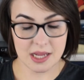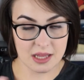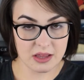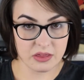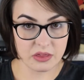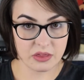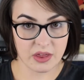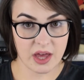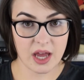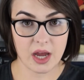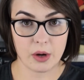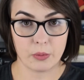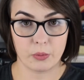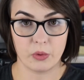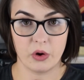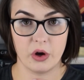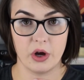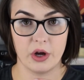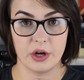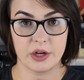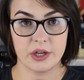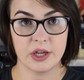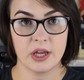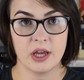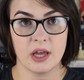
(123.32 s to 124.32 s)
in their
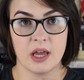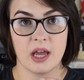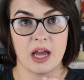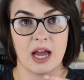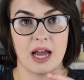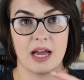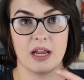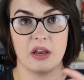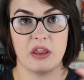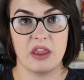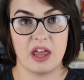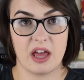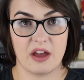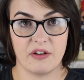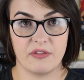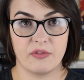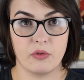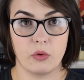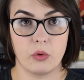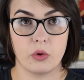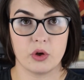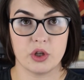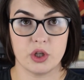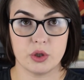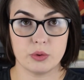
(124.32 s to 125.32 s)
work, and
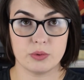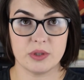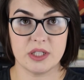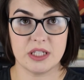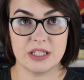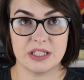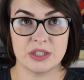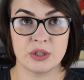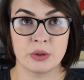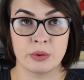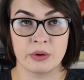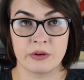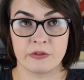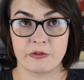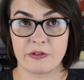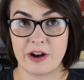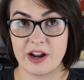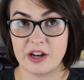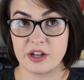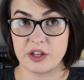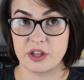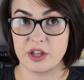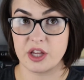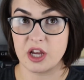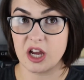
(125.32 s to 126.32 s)
therefore you need to have
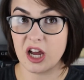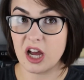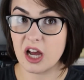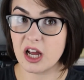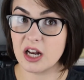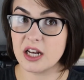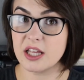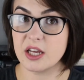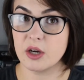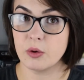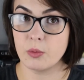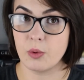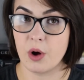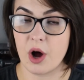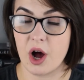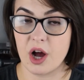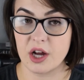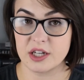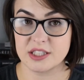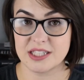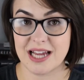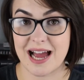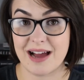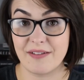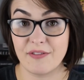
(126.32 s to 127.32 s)
read the earlier work
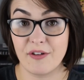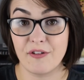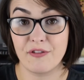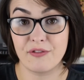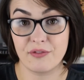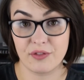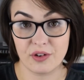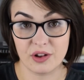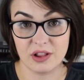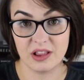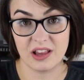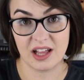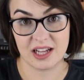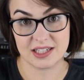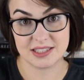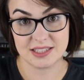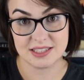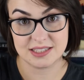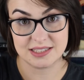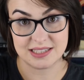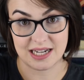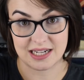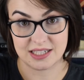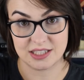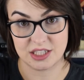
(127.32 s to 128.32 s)
to have a full
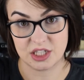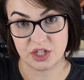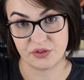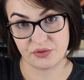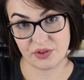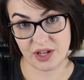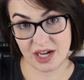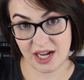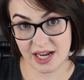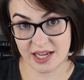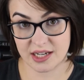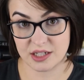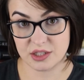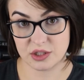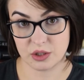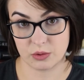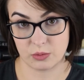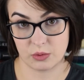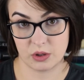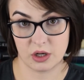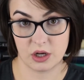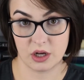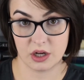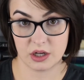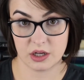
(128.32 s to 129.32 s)
understanding of the later
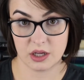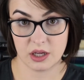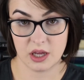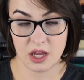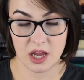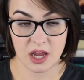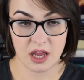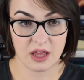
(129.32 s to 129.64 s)
work.